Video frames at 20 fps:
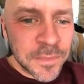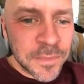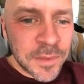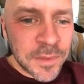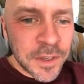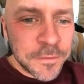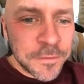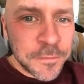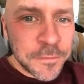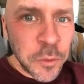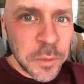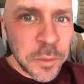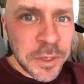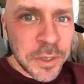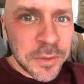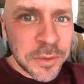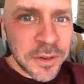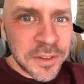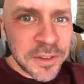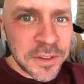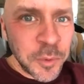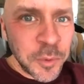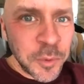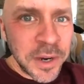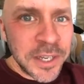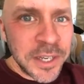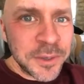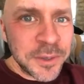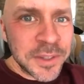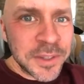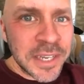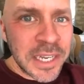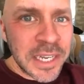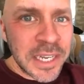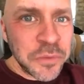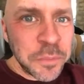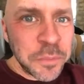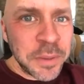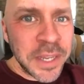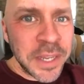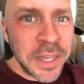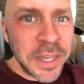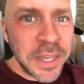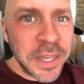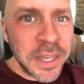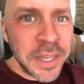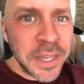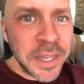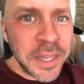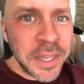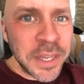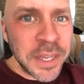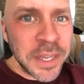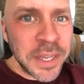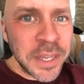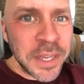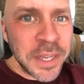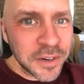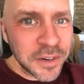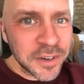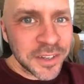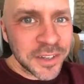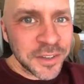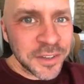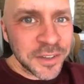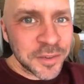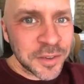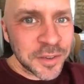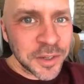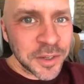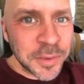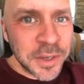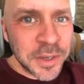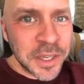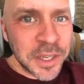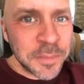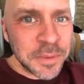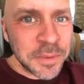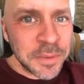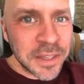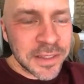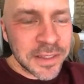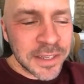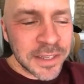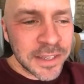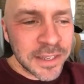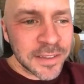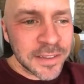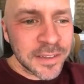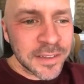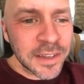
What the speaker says: form your thoughts more. I know it's kind of a pain, especially for people that aren't used to doing it, but I think it's